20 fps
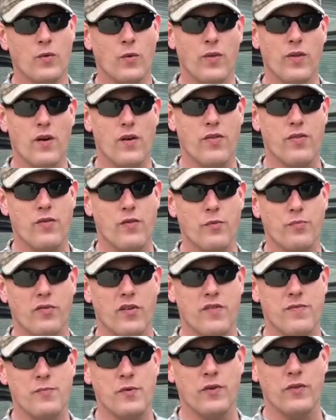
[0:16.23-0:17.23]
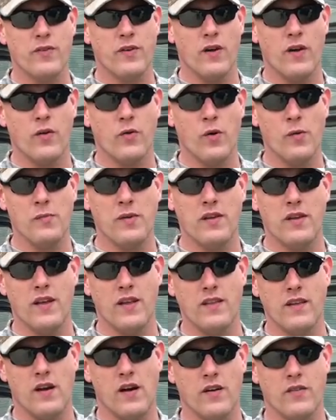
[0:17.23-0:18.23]
With all the surplus military equipment
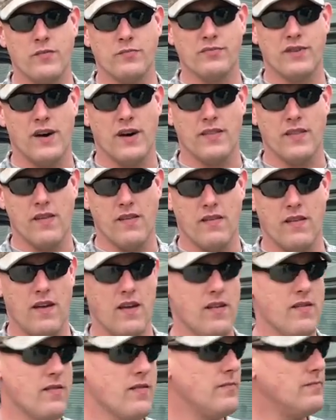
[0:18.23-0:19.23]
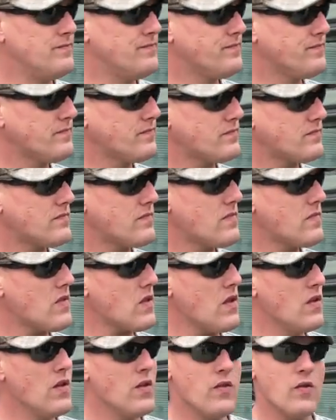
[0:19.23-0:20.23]
hitting the auction block these days,
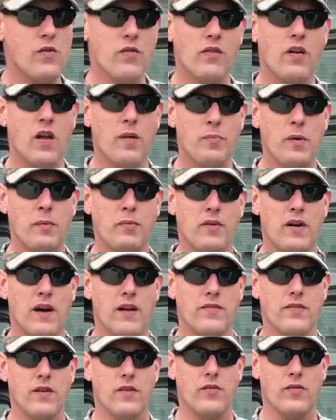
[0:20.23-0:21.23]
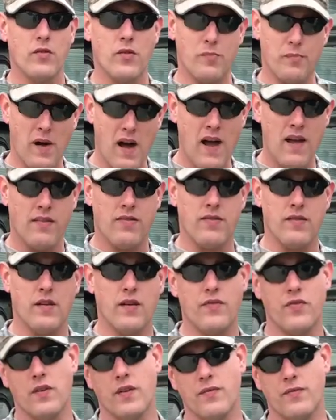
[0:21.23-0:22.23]
there's a lot of people out there that are buying
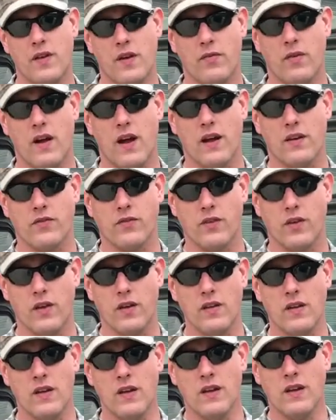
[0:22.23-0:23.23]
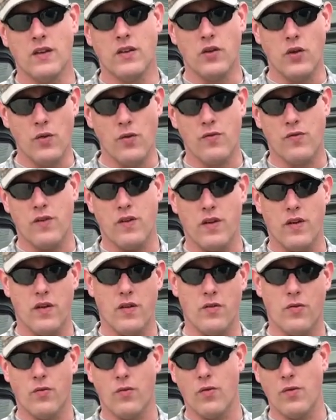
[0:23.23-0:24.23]
stuff that have never actually used
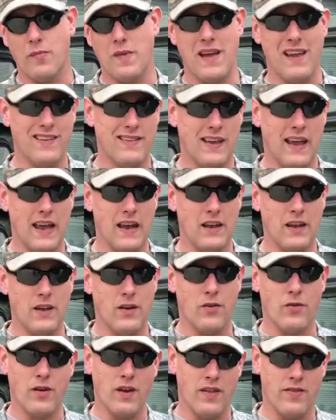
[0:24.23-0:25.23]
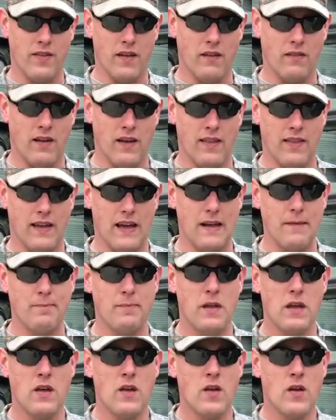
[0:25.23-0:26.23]
it or maintained it or anything like that.
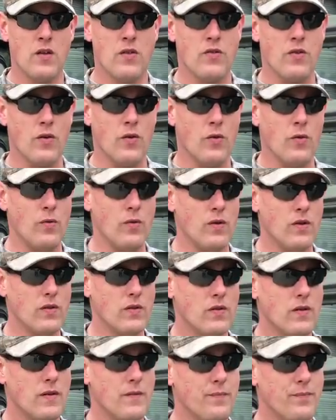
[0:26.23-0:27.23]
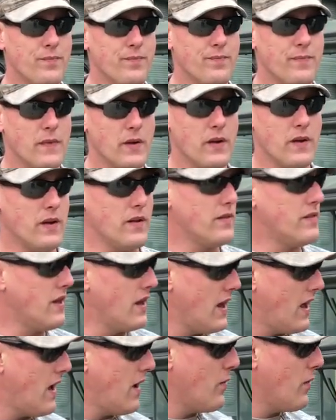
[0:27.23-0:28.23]
So
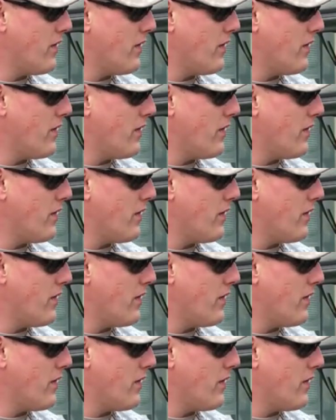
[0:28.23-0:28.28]
today